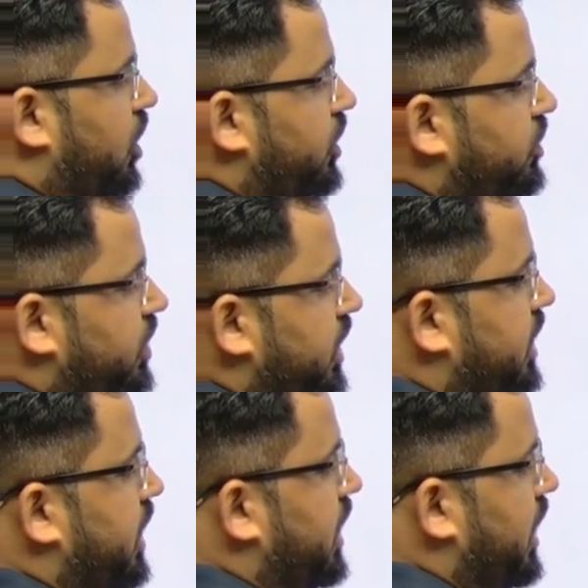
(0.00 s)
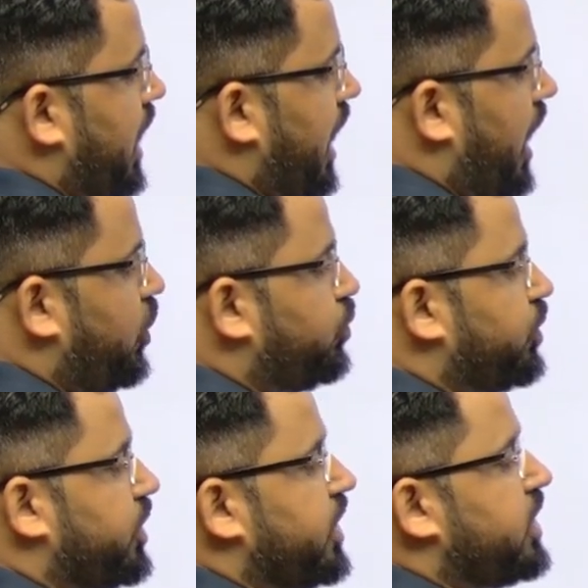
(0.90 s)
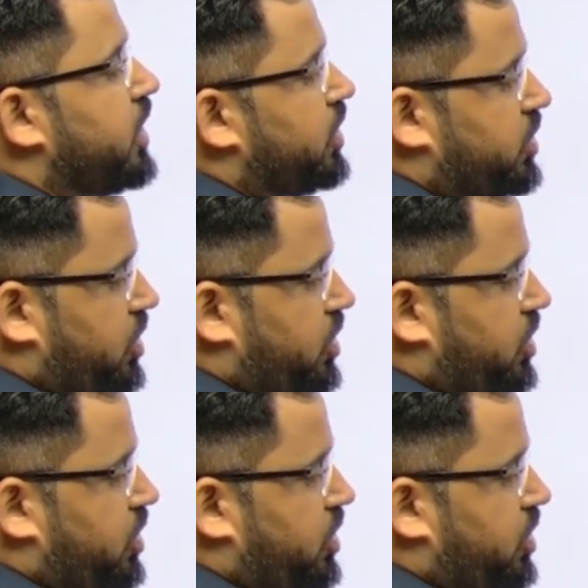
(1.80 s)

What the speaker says: is continuous, output is